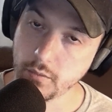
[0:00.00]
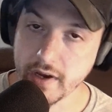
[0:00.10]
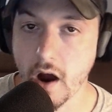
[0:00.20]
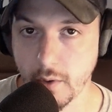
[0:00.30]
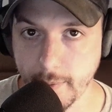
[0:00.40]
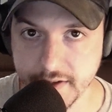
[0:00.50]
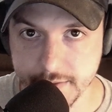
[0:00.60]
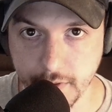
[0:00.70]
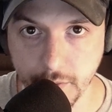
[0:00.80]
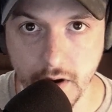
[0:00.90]
we are
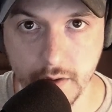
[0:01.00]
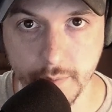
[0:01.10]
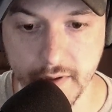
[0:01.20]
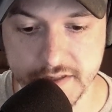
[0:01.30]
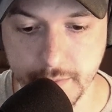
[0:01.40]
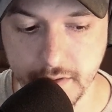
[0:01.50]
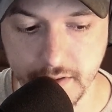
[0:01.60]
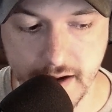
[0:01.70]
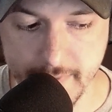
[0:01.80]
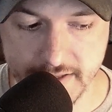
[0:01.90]
replaceable. We're all
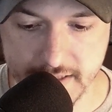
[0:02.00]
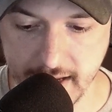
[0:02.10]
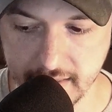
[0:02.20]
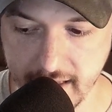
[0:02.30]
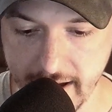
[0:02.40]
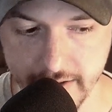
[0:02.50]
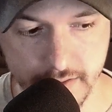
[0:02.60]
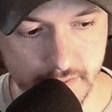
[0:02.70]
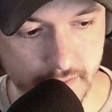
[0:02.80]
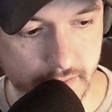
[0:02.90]
replaceable. And I'm not saying that
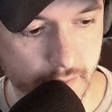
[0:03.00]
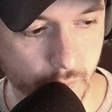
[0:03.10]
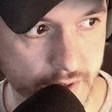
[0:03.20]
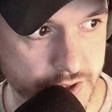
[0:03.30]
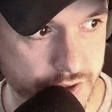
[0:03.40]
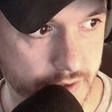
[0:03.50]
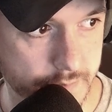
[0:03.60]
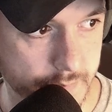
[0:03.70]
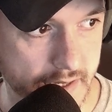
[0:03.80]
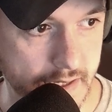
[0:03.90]
we
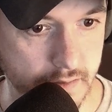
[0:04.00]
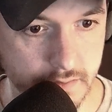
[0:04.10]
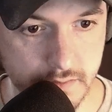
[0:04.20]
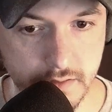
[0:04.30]
shouldn't be